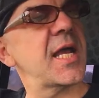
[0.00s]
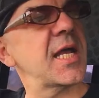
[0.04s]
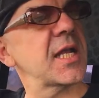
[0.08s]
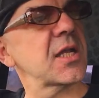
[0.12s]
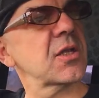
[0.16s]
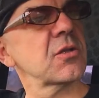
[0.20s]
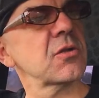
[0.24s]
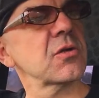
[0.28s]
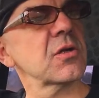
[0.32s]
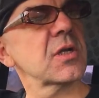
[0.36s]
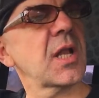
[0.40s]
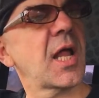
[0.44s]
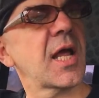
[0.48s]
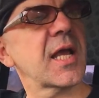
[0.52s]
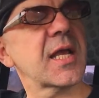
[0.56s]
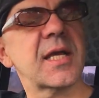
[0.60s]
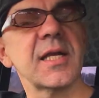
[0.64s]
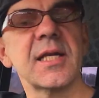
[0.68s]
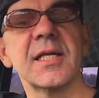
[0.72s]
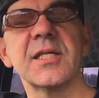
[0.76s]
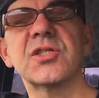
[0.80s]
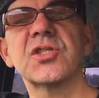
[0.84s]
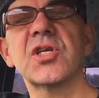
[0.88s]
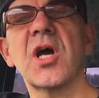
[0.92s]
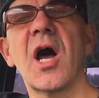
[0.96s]
it looked like
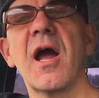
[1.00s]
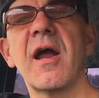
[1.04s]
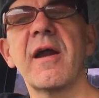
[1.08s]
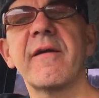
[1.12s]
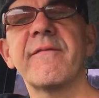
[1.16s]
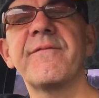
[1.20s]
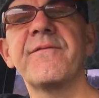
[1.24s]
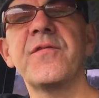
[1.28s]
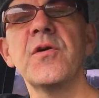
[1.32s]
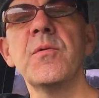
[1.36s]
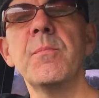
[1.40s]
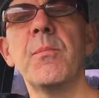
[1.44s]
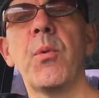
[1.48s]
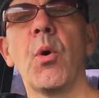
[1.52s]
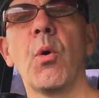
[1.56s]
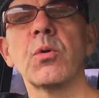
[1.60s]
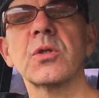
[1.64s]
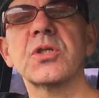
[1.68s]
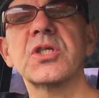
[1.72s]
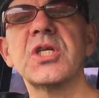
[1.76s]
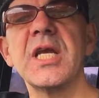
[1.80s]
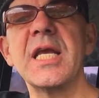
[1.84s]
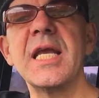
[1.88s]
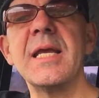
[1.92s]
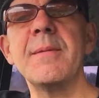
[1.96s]
an entire football
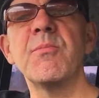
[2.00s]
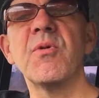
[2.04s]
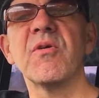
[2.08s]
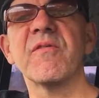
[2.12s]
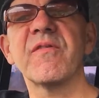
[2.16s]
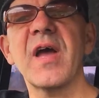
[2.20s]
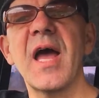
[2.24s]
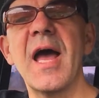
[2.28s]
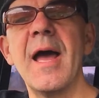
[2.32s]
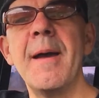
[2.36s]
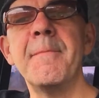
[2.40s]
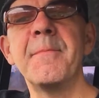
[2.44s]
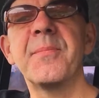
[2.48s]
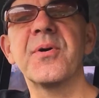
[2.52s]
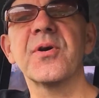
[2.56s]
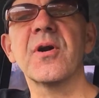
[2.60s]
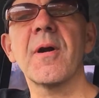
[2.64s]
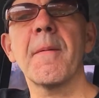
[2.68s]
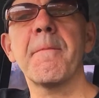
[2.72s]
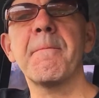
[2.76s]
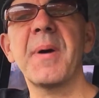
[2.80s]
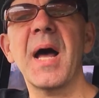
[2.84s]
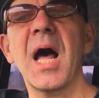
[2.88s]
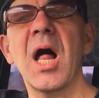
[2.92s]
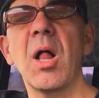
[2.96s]
team of
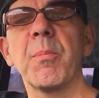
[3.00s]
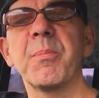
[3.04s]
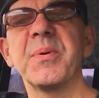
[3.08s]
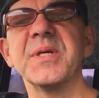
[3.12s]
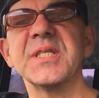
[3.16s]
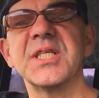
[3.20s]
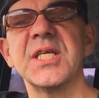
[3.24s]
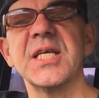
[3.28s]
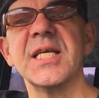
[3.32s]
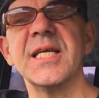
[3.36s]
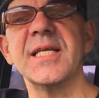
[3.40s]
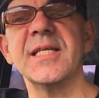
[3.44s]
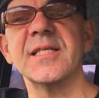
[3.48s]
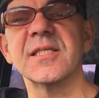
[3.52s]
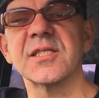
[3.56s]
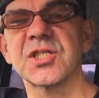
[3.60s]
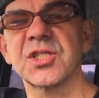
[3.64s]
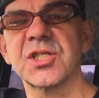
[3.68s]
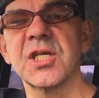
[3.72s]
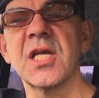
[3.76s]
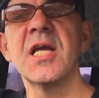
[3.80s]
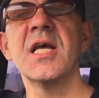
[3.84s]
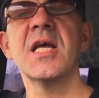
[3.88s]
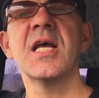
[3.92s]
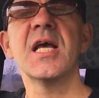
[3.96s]
Emperor
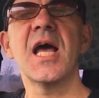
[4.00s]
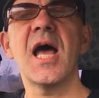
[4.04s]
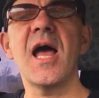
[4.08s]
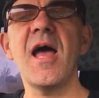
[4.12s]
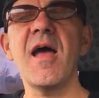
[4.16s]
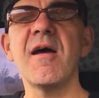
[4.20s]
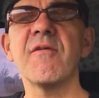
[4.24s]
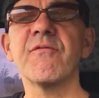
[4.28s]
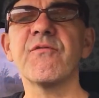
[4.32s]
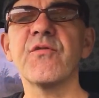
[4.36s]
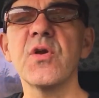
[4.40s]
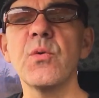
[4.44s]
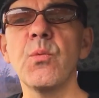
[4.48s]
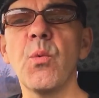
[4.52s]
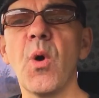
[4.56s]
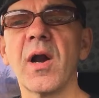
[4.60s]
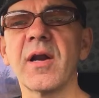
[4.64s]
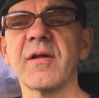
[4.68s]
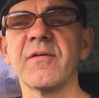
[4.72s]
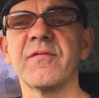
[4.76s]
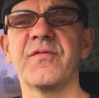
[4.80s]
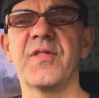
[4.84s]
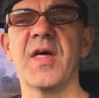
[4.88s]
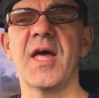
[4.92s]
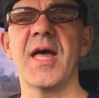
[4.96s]
Palpatines. Every
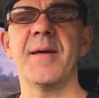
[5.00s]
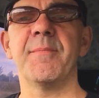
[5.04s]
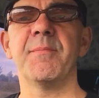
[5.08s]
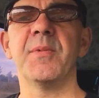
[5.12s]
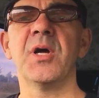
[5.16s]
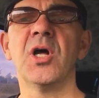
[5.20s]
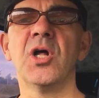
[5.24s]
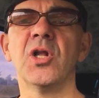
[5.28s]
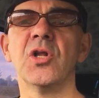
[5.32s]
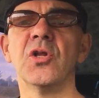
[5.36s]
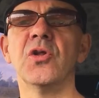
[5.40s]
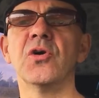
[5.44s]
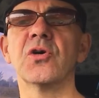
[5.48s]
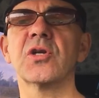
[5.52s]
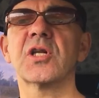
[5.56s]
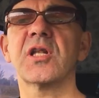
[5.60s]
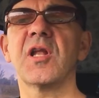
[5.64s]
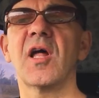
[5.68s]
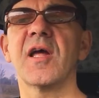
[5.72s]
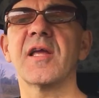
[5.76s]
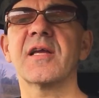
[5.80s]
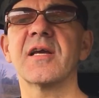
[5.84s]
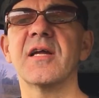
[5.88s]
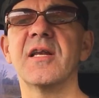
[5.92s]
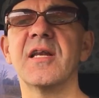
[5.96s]
one of them looked
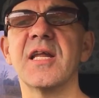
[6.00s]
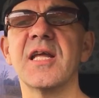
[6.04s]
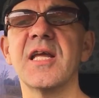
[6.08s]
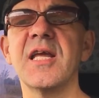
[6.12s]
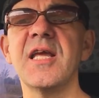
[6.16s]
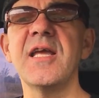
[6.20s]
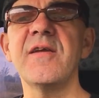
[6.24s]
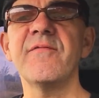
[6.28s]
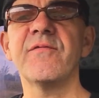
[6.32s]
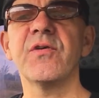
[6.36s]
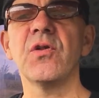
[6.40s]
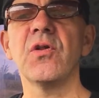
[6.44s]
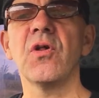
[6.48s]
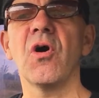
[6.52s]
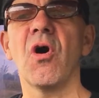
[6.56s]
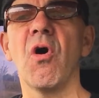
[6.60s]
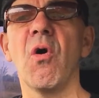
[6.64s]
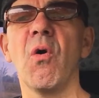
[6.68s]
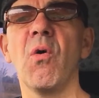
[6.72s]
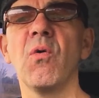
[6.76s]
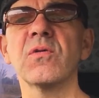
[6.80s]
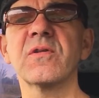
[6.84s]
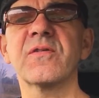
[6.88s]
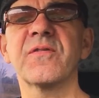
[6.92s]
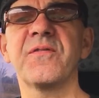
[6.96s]
like an evil
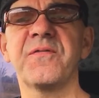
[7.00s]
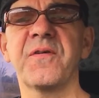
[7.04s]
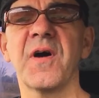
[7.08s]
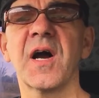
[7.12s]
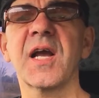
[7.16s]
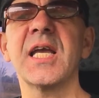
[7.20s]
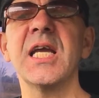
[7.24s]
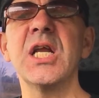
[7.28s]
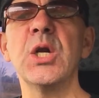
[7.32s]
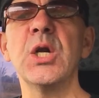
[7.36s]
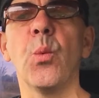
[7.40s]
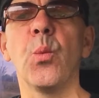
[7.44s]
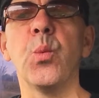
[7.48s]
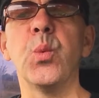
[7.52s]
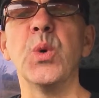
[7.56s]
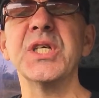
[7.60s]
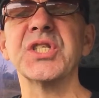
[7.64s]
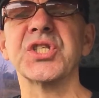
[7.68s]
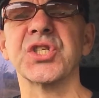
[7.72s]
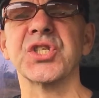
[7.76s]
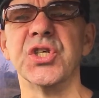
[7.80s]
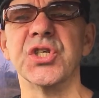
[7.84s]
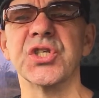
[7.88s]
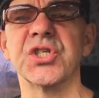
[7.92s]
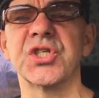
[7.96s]
old fucking
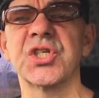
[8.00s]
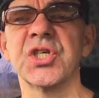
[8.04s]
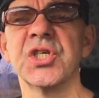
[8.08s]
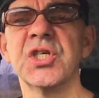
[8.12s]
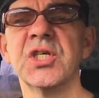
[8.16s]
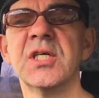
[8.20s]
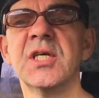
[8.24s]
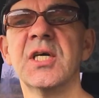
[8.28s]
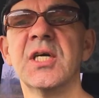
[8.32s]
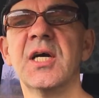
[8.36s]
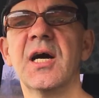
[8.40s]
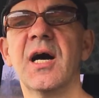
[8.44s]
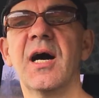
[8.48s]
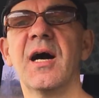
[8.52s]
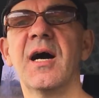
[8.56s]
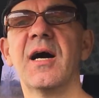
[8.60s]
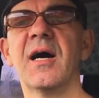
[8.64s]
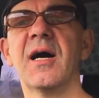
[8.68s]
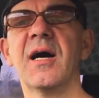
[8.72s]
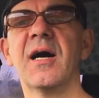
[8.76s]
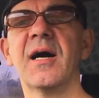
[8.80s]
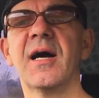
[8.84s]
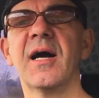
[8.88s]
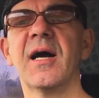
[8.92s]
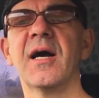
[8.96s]
wizard,
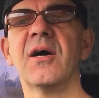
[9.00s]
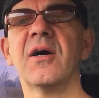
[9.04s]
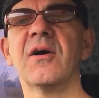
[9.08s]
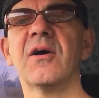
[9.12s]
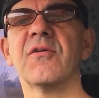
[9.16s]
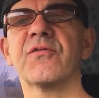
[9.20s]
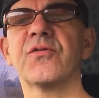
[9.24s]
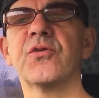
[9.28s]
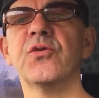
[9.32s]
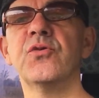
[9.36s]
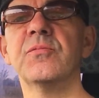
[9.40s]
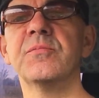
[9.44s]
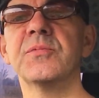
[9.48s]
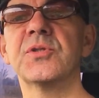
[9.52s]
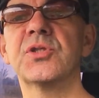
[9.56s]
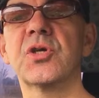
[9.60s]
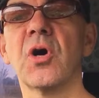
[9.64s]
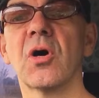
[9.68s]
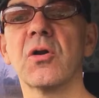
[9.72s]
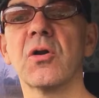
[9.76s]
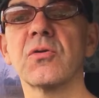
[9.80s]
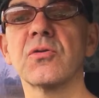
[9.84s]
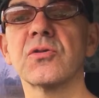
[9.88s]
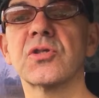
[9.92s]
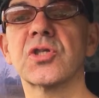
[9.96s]
of whom
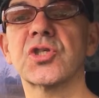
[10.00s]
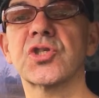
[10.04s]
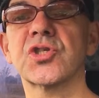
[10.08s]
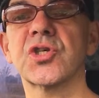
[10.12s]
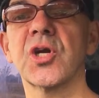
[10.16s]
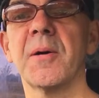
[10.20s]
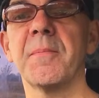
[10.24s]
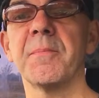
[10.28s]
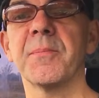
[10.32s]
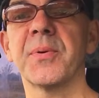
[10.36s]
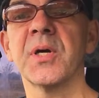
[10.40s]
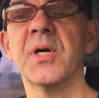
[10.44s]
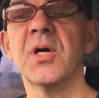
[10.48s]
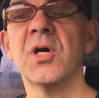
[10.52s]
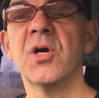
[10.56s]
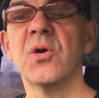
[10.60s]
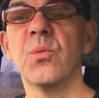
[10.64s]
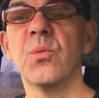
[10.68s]
Donald Trump